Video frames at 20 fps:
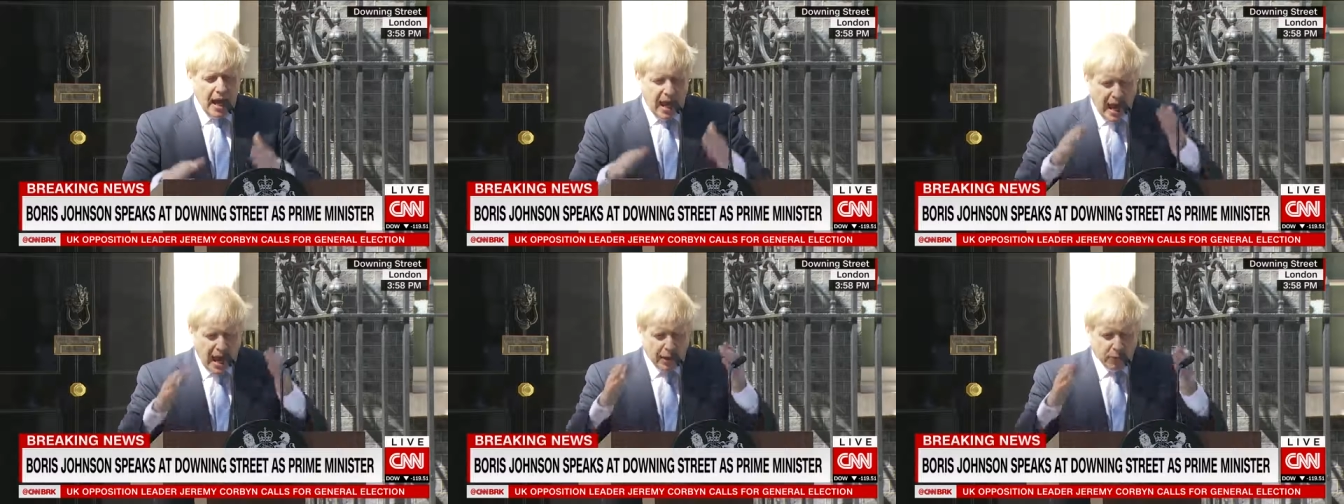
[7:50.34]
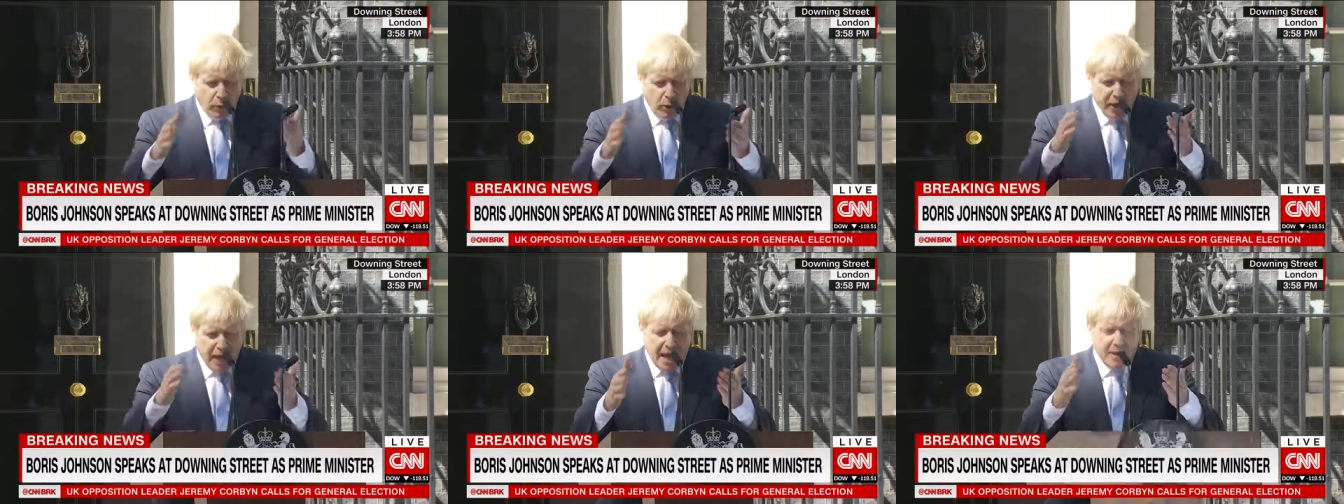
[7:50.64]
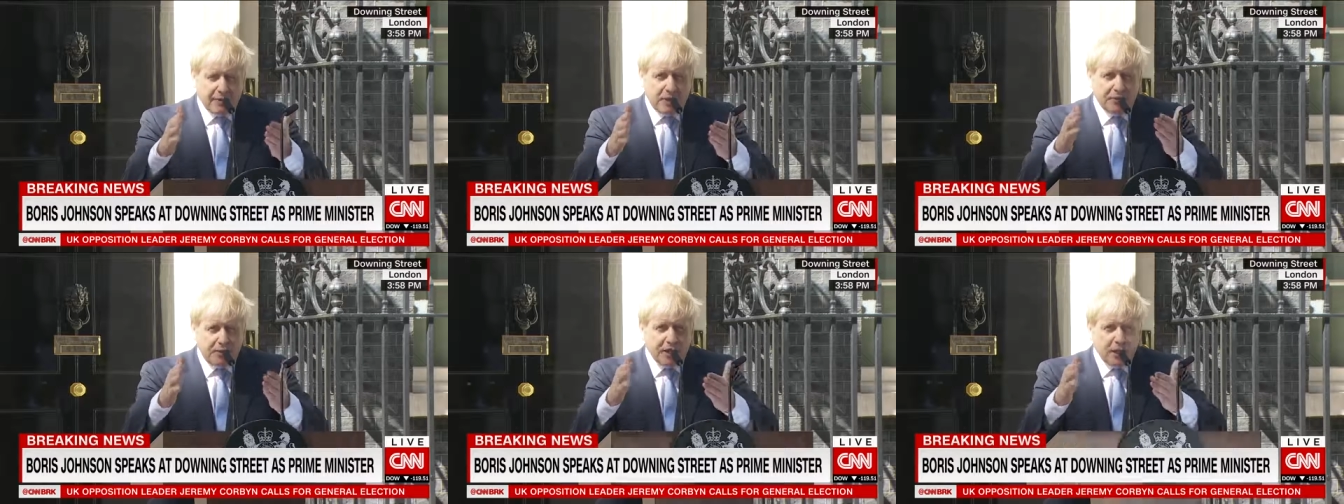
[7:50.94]
And
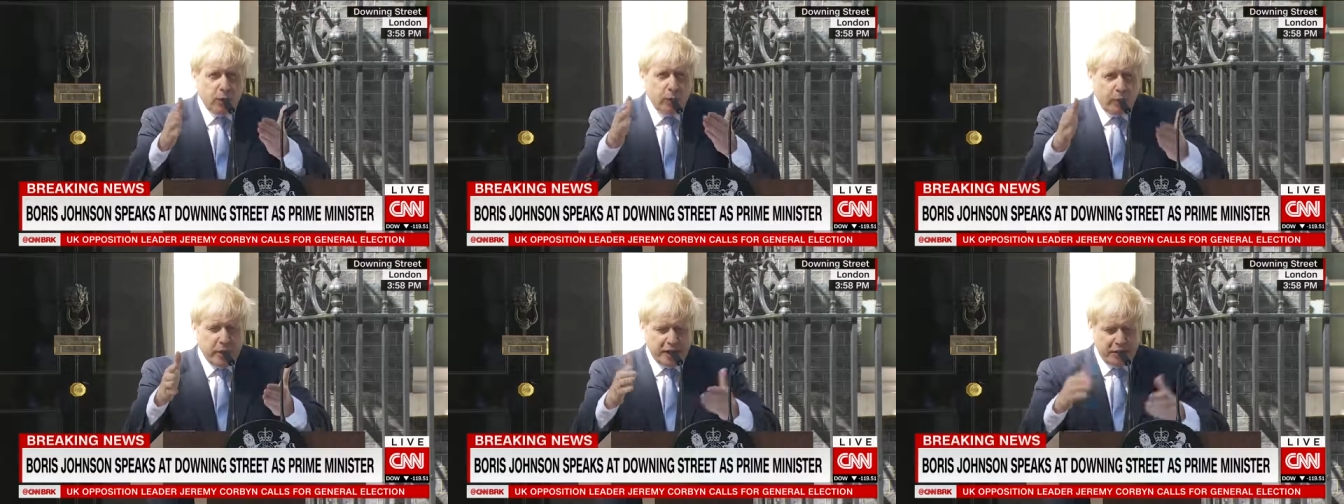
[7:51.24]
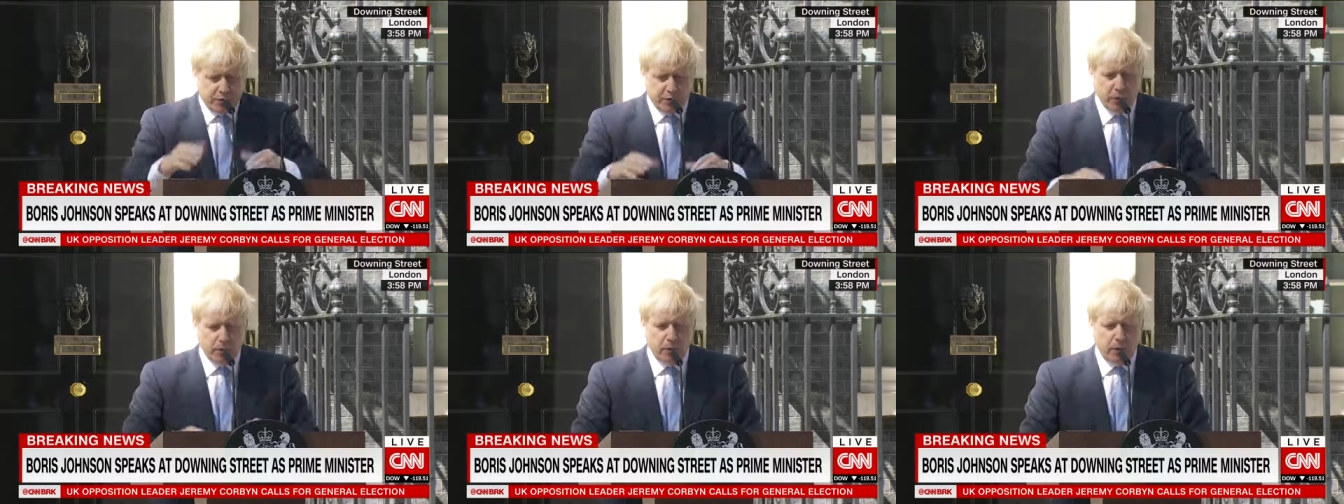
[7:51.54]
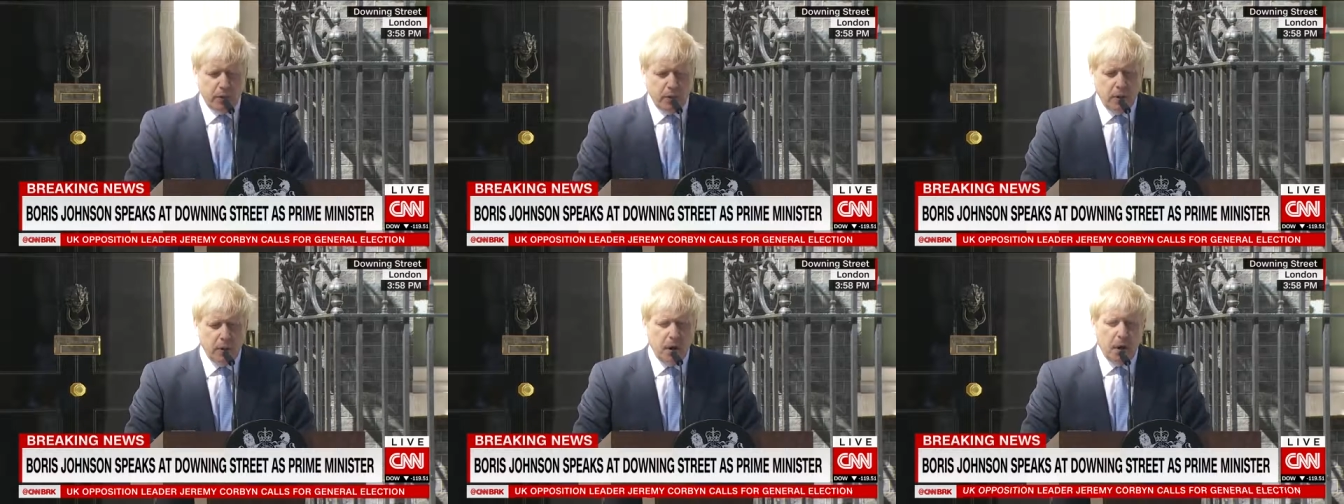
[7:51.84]
whatever deal we do,
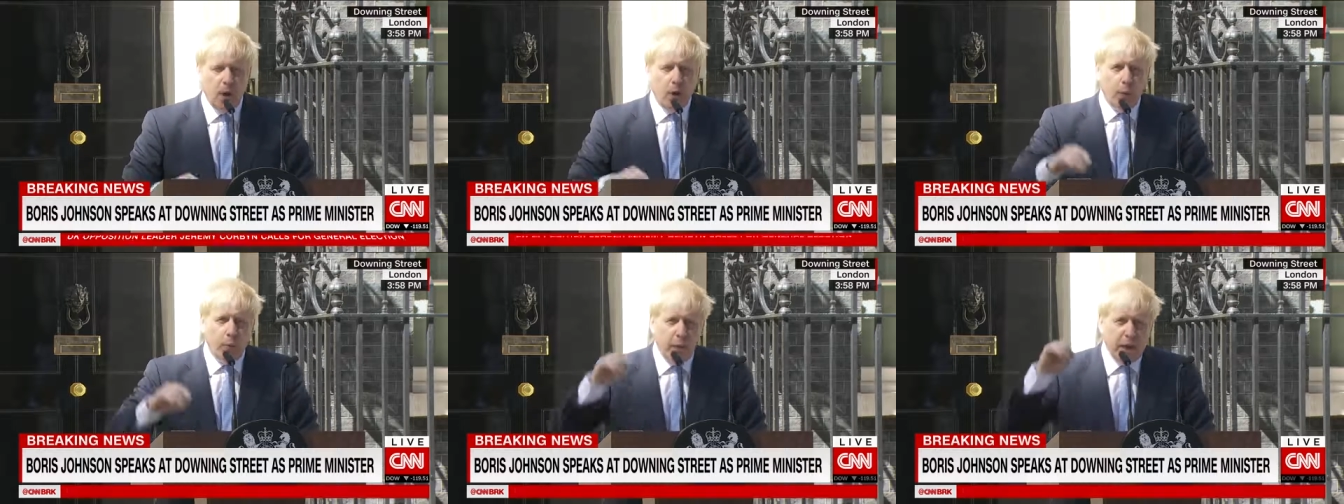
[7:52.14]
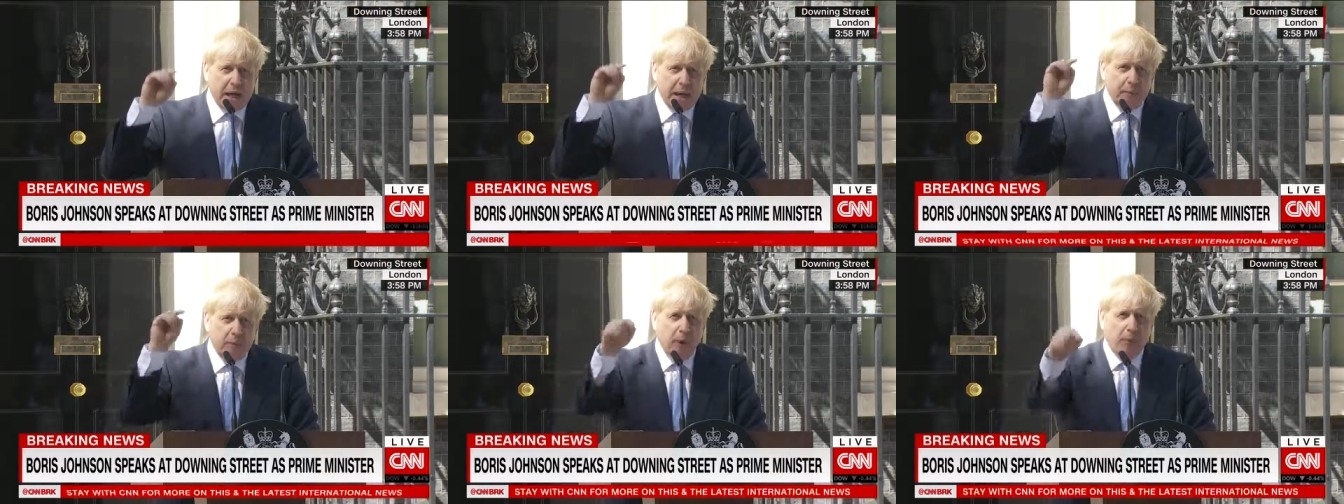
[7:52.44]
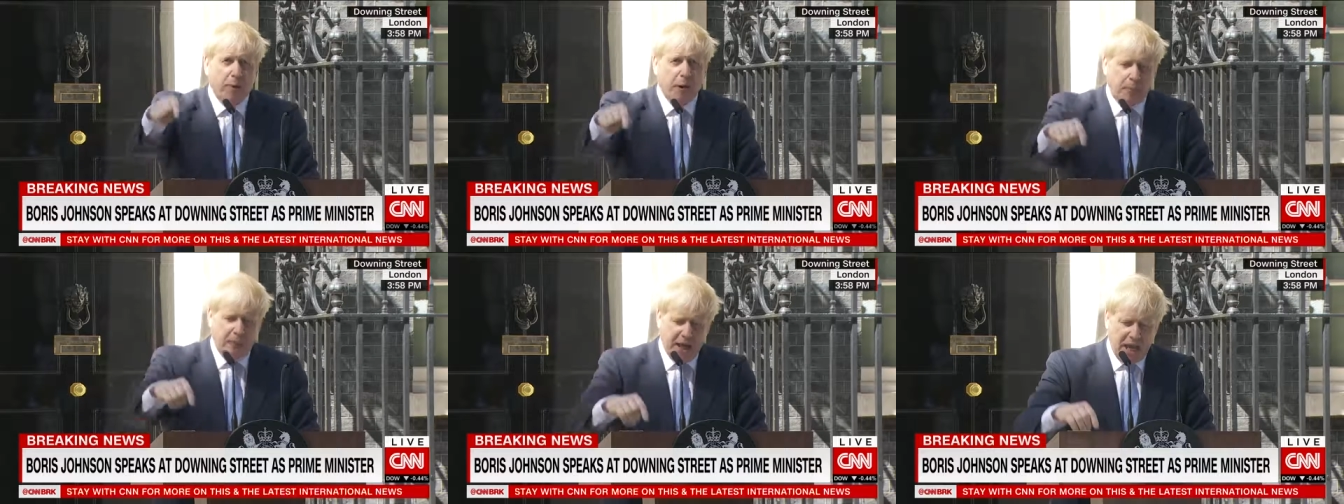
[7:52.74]
we will
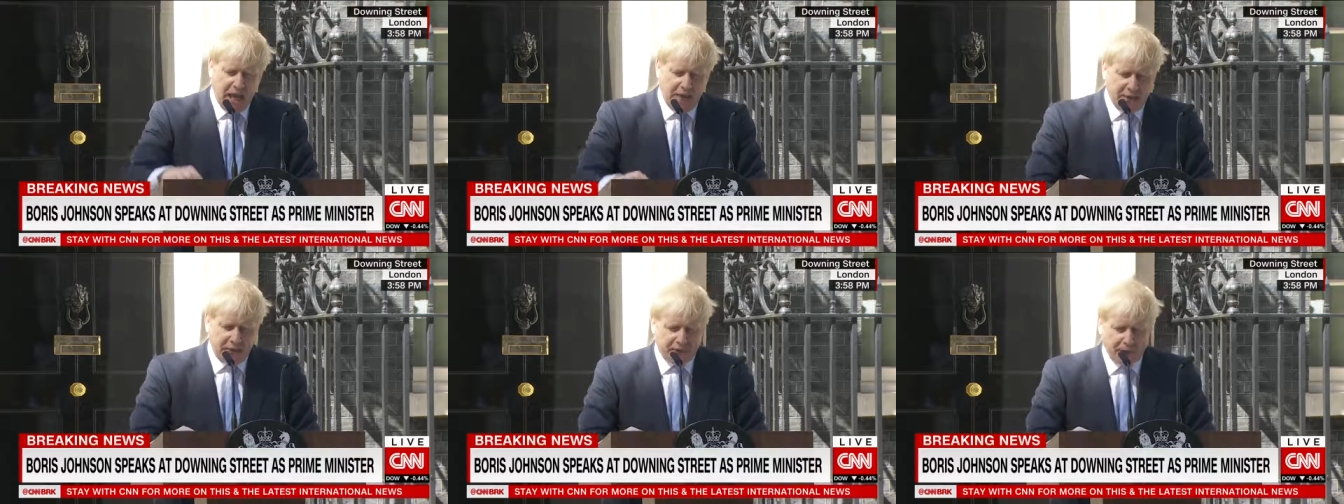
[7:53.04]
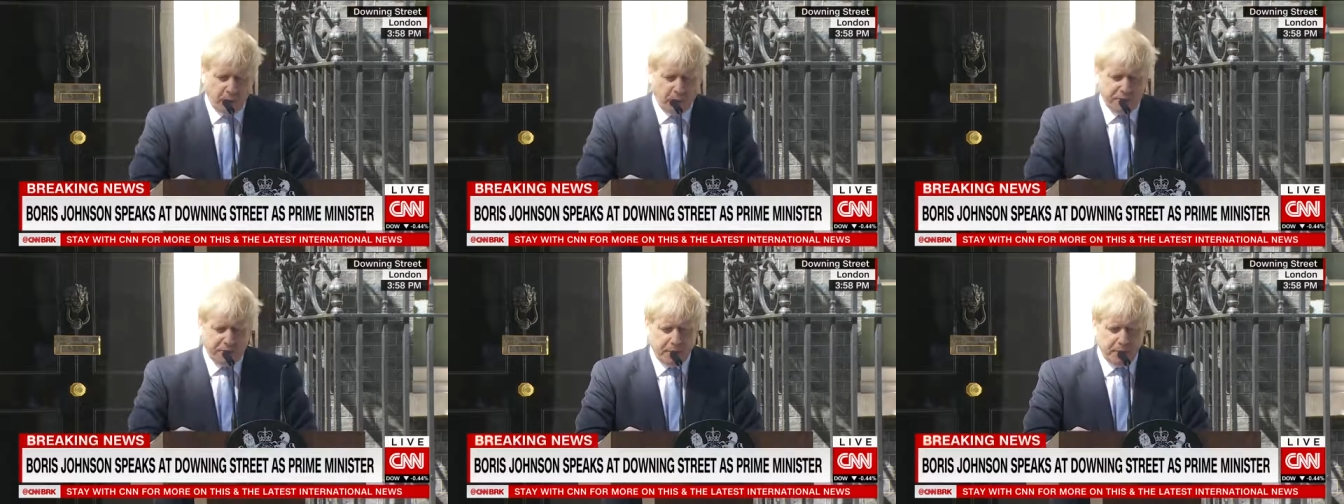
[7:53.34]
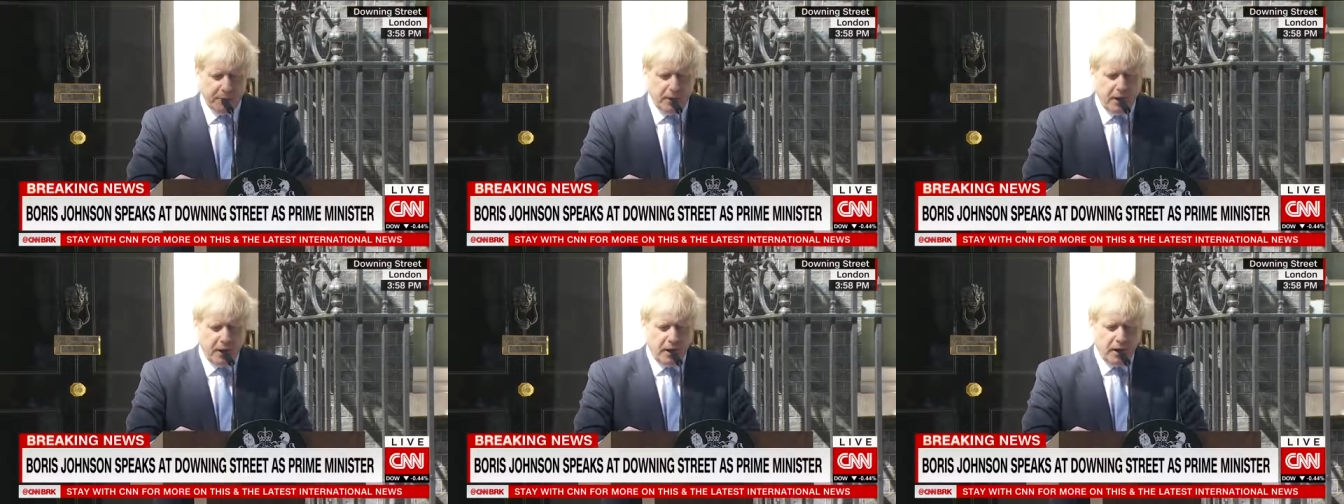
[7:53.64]
prepare this
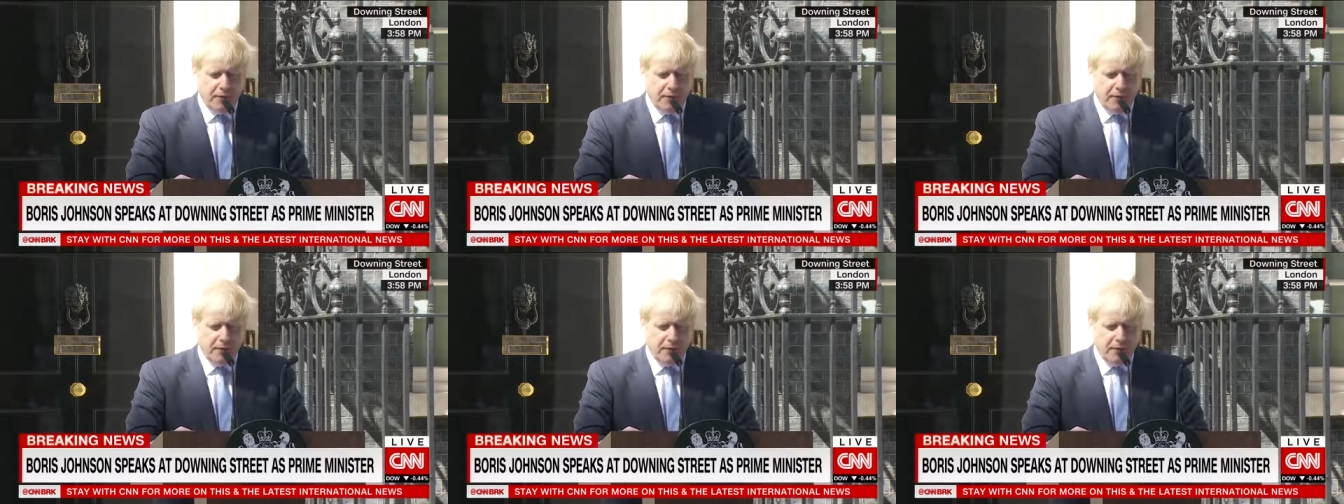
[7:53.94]
autumn